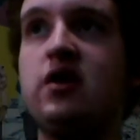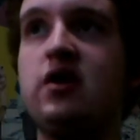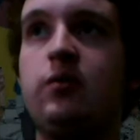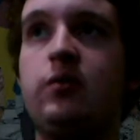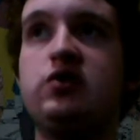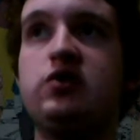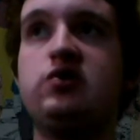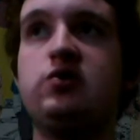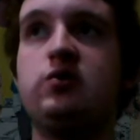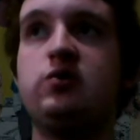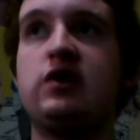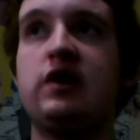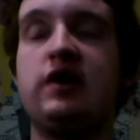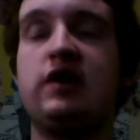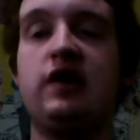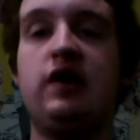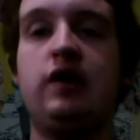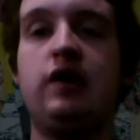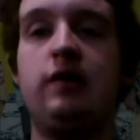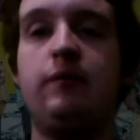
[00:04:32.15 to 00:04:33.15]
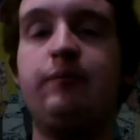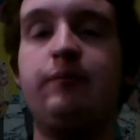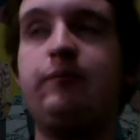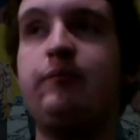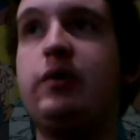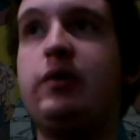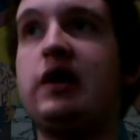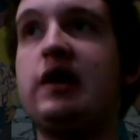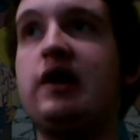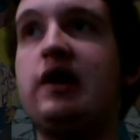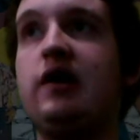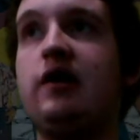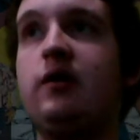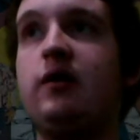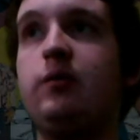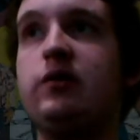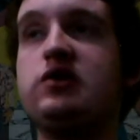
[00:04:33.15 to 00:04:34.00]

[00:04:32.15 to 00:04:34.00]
which you can pick up,